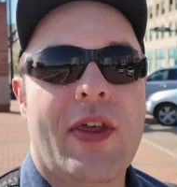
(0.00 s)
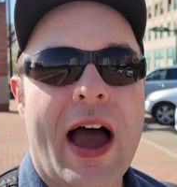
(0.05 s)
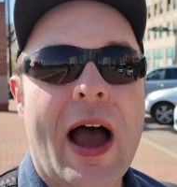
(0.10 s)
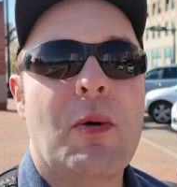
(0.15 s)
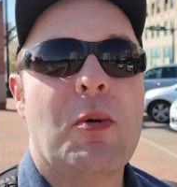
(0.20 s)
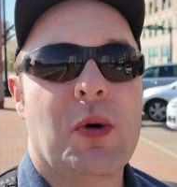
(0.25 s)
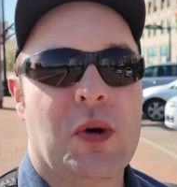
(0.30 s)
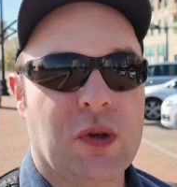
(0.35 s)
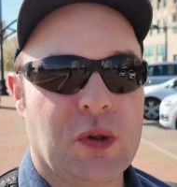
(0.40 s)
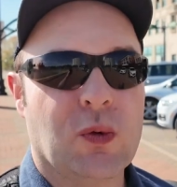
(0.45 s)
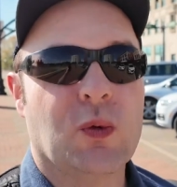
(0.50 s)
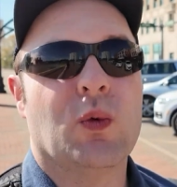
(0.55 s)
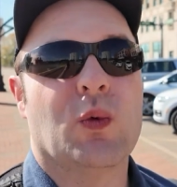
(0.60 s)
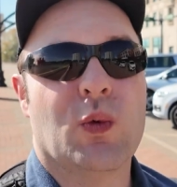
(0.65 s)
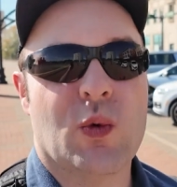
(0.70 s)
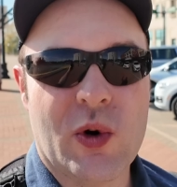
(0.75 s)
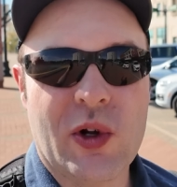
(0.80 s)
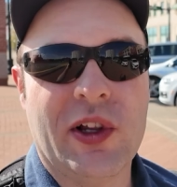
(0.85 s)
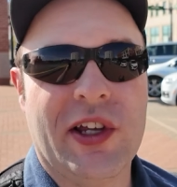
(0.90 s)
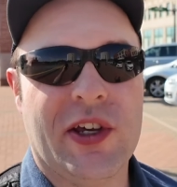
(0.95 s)
That was
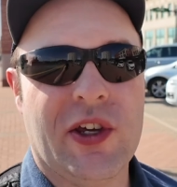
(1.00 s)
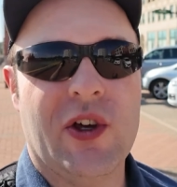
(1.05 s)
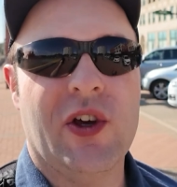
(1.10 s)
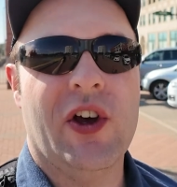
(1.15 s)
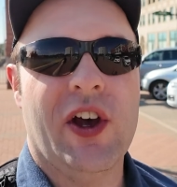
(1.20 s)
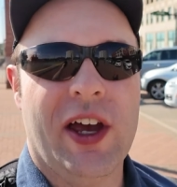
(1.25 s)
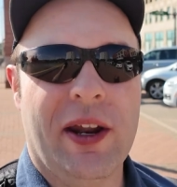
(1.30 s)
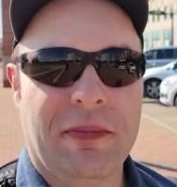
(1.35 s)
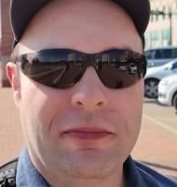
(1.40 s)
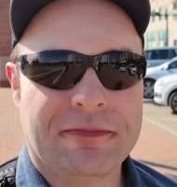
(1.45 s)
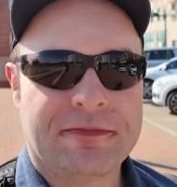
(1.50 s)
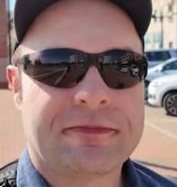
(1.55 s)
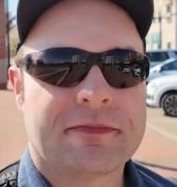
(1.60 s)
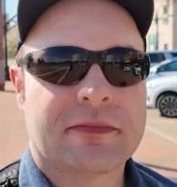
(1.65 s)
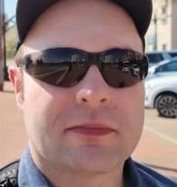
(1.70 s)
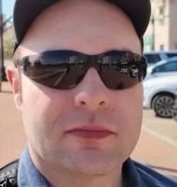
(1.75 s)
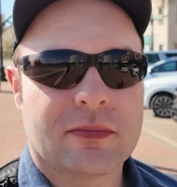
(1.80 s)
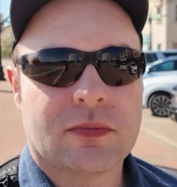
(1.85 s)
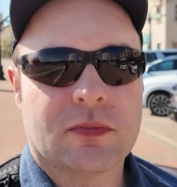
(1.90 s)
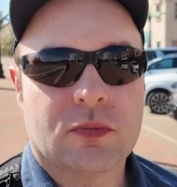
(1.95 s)
really good.
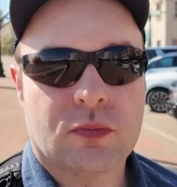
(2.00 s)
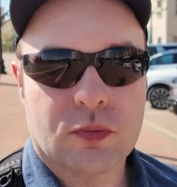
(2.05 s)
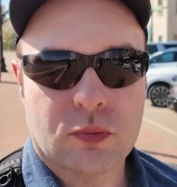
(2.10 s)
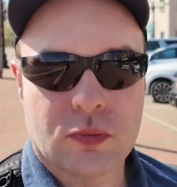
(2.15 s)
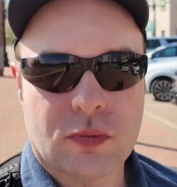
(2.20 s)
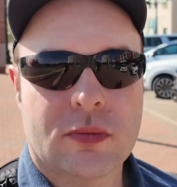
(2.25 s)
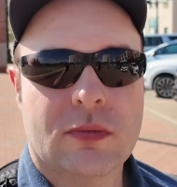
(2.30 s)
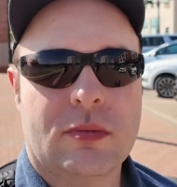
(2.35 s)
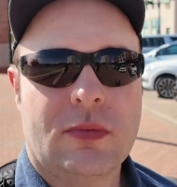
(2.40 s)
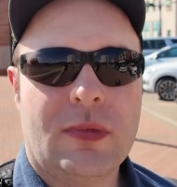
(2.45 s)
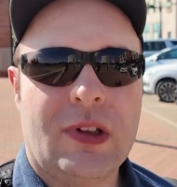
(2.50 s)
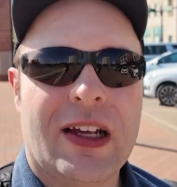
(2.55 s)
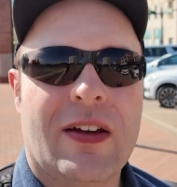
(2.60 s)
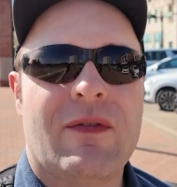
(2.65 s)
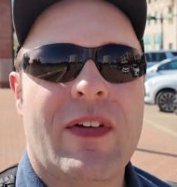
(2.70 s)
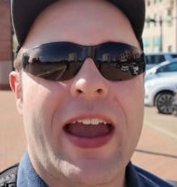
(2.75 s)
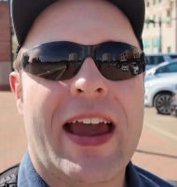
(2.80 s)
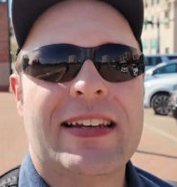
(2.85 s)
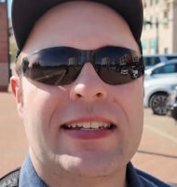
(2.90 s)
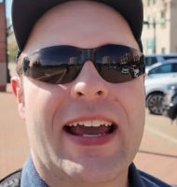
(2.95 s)

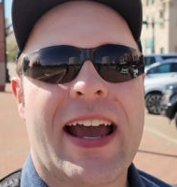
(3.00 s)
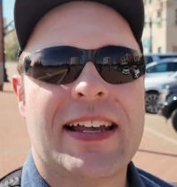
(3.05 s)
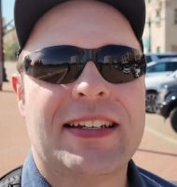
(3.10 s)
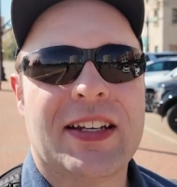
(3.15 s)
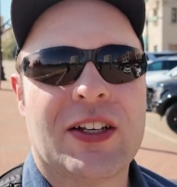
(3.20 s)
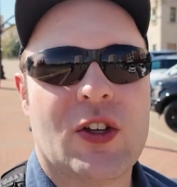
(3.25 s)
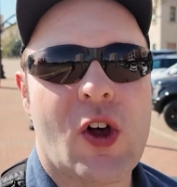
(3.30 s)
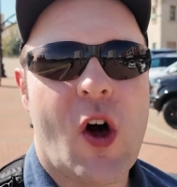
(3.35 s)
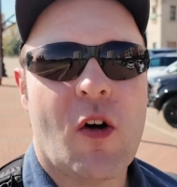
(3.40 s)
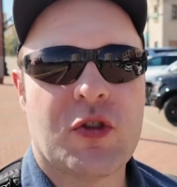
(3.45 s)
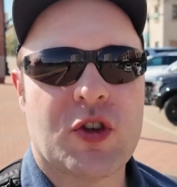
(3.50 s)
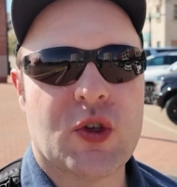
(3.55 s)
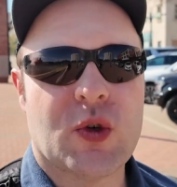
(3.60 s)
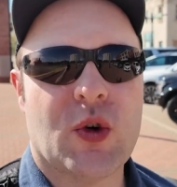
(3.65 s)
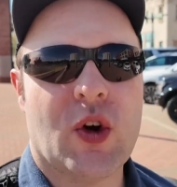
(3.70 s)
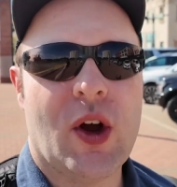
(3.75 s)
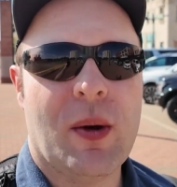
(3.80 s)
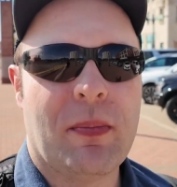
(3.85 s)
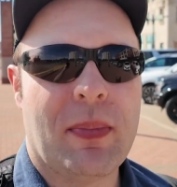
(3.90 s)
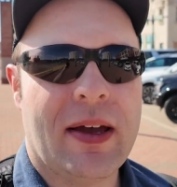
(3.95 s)
fantastic Gulf
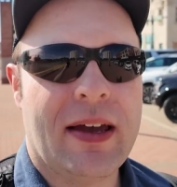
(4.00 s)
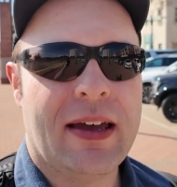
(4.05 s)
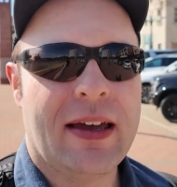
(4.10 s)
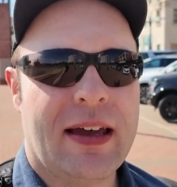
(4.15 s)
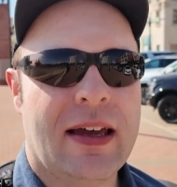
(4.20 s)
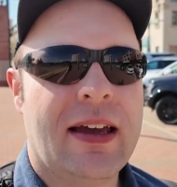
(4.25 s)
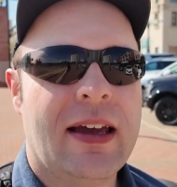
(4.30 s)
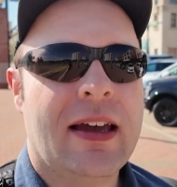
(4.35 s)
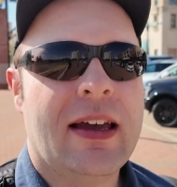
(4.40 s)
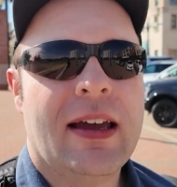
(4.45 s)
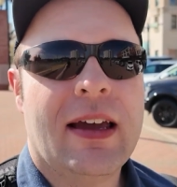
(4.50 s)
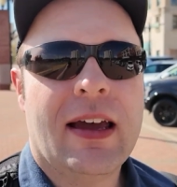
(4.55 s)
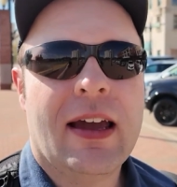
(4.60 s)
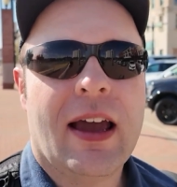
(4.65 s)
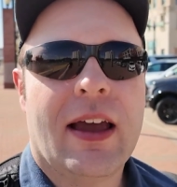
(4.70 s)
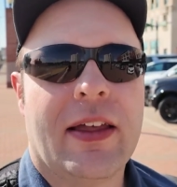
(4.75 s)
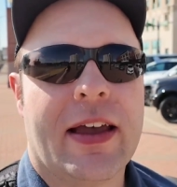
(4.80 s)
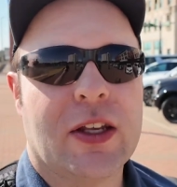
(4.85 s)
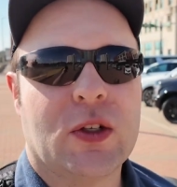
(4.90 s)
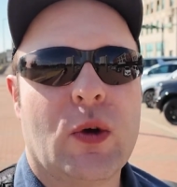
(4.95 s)
shrimp.
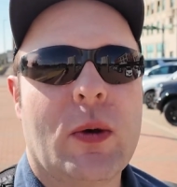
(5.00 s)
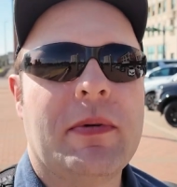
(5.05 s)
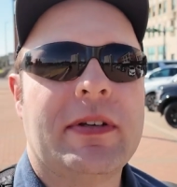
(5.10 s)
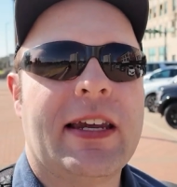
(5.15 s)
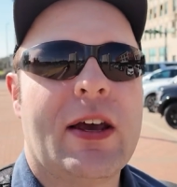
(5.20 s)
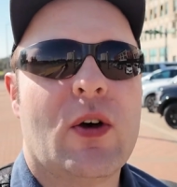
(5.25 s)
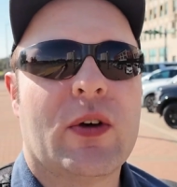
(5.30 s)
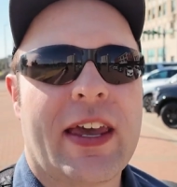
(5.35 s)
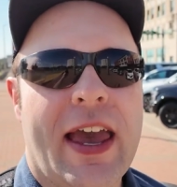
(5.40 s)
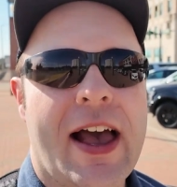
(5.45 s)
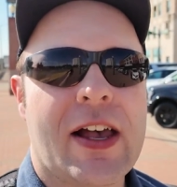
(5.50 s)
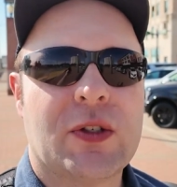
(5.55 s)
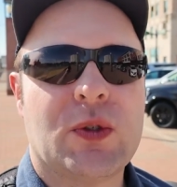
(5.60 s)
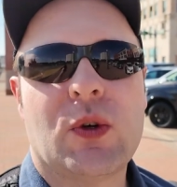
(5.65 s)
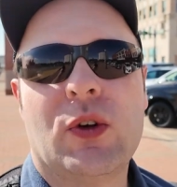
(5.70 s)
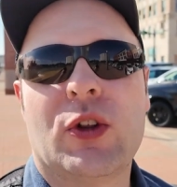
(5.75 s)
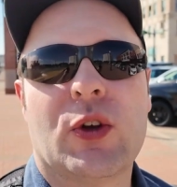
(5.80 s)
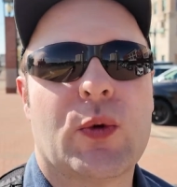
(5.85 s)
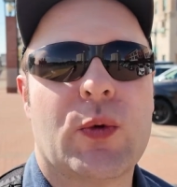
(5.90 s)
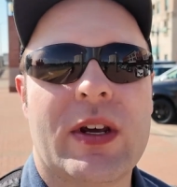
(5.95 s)
That sweet potato
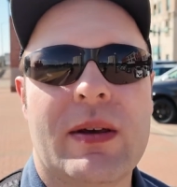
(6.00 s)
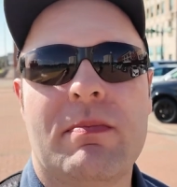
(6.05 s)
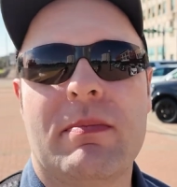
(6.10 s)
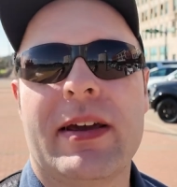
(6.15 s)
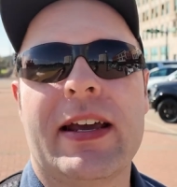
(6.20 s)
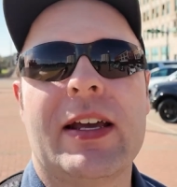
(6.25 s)
casserole and the green